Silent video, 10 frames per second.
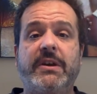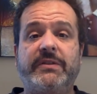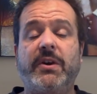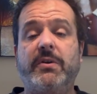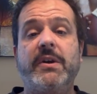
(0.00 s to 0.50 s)

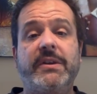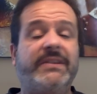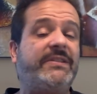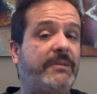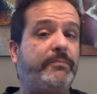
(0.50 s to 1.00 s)
So
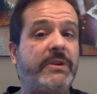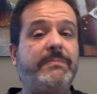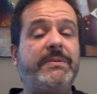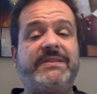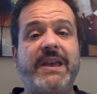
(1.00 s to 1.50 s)
this is a pretty
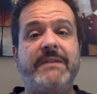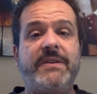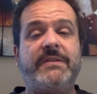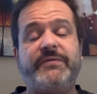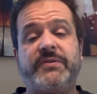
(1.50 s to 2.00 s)
big
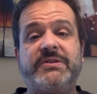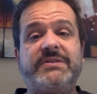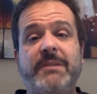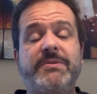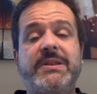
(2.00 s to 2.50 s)
savings for
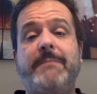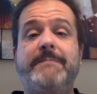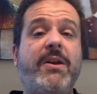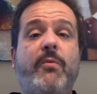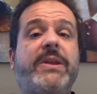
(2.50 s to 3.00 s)
just something that
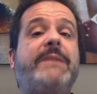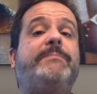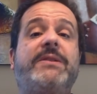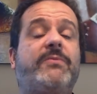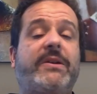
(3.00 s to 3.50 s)
may already
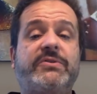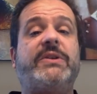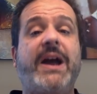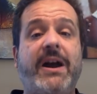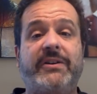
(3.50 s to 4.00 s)
be around
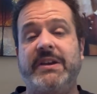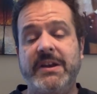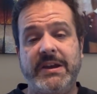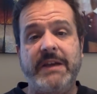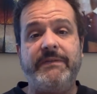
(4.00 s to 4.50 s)
your house
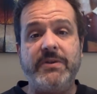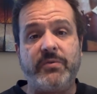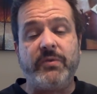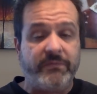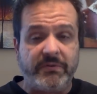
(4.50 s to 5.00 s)
if you
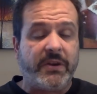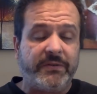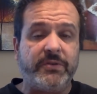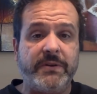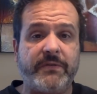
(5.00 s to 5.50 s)

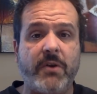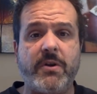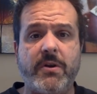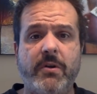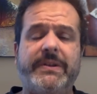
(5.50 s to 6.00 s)
consume enough
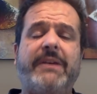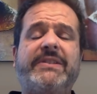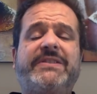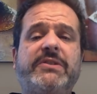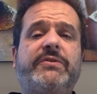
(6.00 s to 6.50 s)
Coca-Cola. Now,
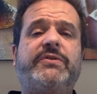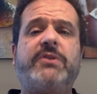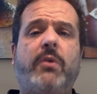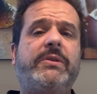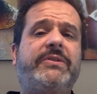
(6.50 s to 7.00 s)
this deal is
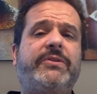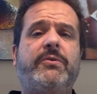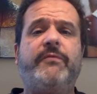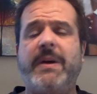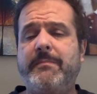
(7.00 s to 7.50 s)
good only through
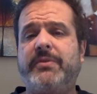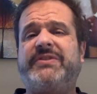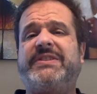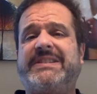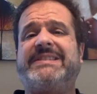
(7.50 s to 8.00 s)
November
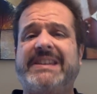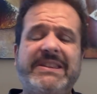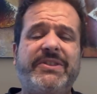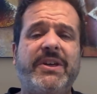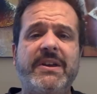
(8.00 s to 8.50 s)

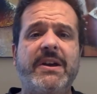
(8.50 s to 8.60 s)
16th.